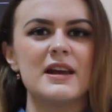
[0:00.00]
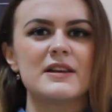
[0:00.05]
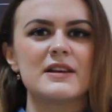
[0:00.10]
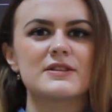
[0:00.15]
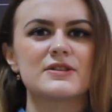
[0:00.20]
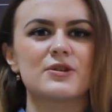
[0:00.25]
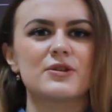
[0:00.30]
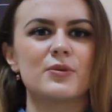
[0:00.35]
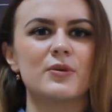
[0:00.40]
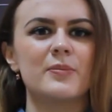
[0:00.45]

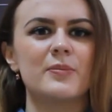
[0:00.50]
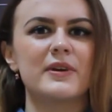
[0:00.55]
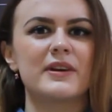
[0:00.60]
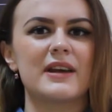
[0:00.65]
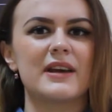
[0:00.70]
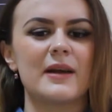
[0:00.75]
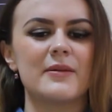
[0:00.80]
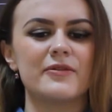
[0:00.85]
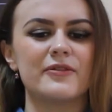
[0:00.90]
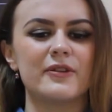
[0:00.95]
So we
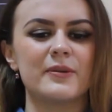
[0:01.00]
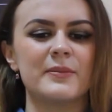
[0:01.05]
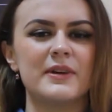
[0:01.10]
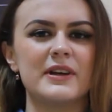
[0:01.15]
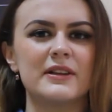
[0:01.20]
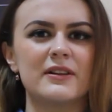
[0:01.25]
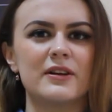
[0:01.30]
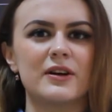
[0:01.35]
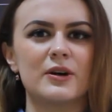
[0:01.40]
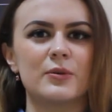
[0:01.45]
became
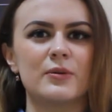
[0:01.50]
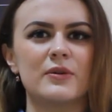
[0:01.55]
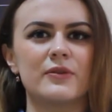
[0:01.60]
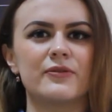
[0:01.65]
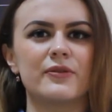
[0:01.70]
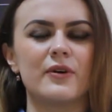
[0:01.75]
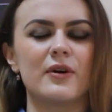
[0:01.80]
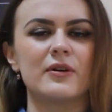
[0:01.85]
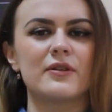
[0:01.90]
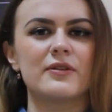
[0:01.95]
familiar
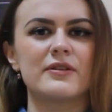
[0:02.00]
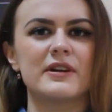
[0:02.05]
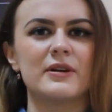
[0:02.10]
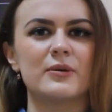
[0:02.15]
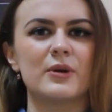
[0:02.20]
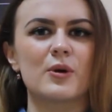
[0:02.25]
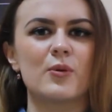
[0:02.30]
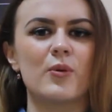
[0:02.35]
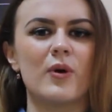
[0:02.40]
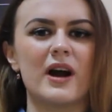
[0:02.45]
with all the
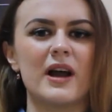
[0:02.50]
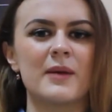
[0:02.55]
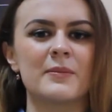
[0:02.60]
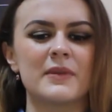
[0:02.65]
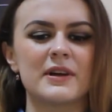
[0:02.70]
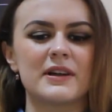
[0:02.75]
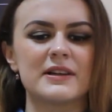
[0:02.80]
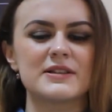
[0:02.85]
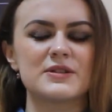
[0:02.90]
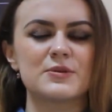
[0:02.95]

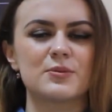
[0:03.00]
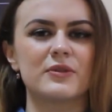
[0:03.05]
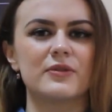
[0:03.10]
requirements,